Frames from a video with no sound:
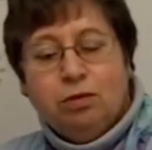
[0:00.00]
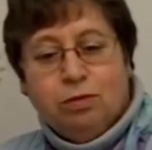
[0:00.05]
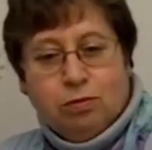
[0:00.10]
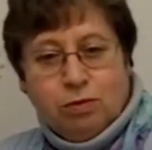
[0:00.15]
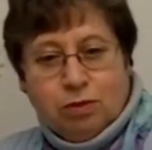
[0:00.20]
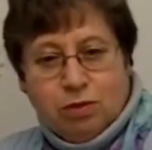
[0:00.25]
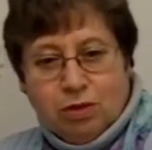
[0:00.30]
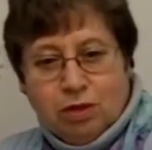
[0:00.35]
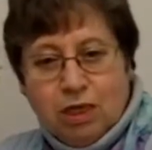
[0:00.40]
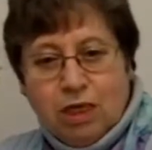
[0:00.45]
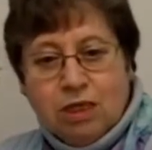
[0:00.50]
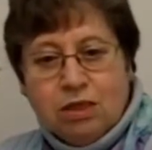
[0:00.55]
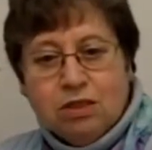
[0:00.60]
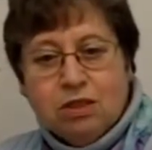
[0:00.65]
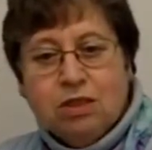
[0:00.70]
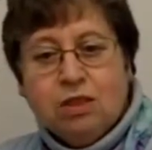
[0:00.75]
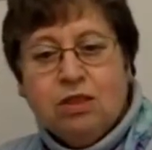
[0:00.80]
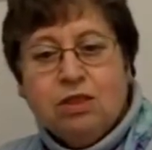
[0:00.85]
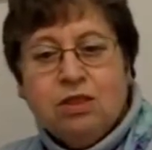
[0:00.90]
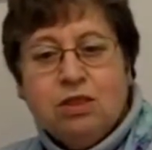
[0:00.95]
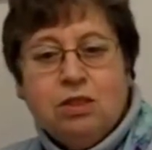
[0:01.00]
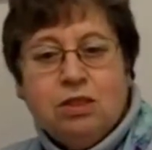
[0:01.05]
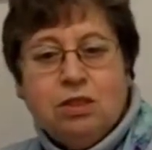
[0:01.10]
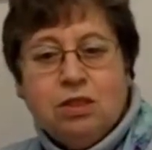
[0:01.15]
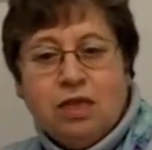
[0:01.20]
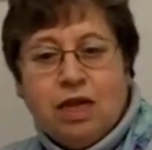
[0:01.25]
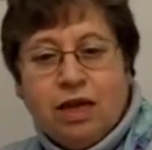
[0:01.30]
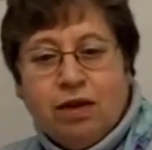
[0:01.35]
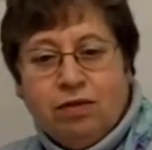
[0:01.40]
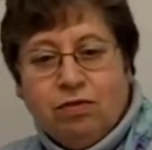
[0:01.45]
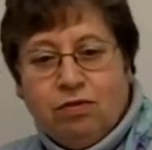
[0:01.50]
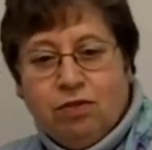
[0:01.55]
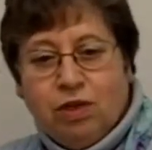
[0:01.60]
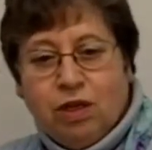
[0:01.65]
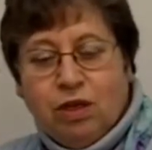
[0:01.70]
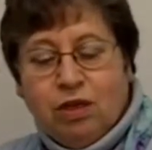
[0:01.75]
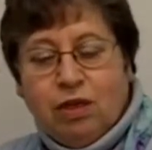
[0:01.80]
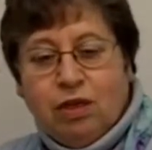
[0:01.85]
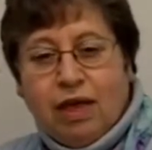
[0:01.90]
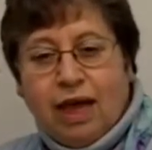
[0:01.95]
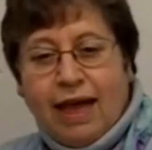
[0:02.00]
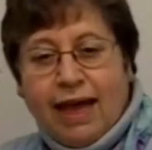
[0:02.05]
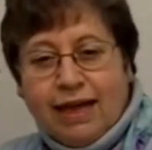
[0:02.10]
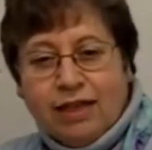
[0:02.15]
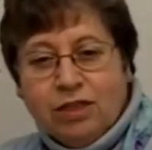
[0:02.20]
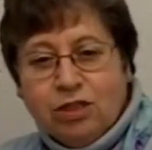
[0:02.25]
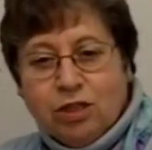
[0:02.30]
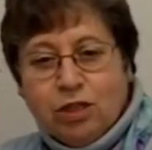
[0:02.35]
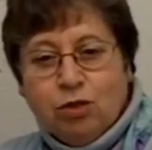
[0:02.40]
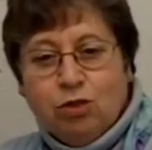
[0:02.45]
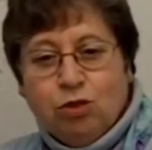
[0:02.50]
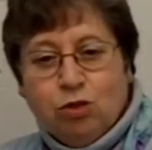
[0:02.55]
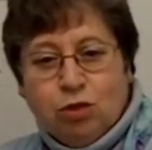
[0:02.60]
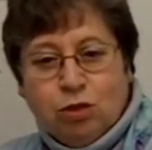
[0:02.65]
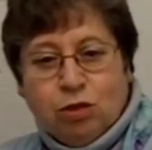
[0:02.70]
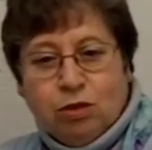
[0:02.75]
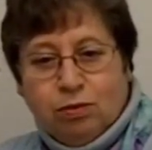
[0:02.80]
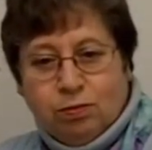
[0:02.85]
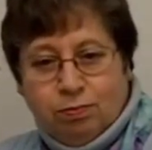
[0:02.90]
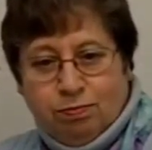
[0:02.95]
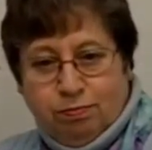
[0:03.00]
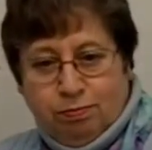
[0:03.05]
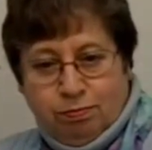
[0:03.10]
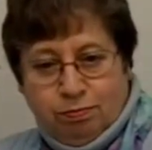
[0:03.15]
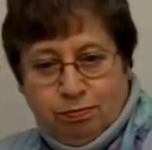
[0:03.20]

The citizens have access to the